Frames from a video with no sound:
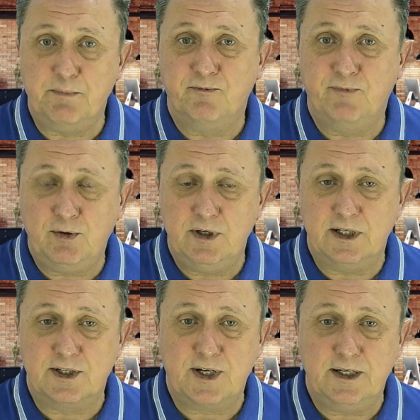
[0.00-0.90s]
Very
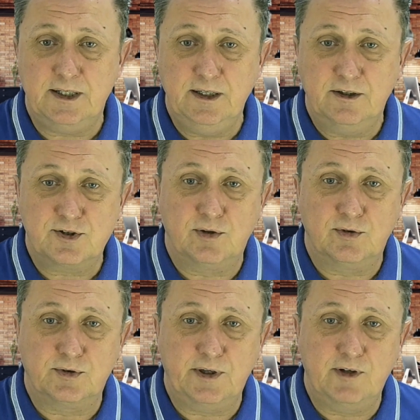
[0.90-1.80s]
exciting, so
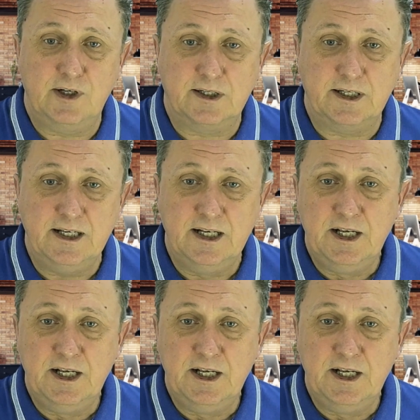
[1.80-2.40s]
definitely